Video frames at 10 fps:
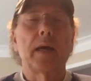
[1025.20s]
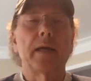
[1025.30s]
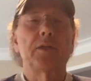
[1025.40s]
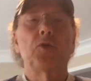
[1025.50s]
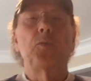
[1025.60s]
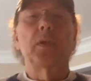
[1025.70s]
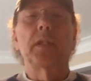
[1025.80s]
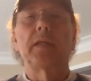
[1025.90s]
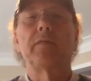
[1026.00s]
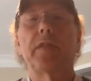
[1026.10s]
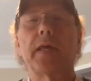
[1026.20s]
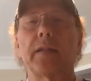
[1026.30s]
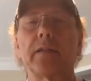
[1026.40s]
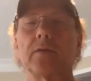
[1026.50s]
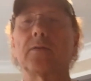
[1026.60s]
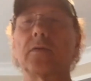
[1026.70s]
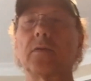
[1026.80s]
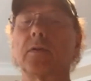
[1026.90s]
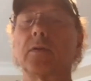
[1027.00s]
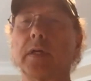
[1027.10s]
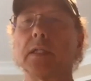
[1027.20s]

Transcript: do believe that there is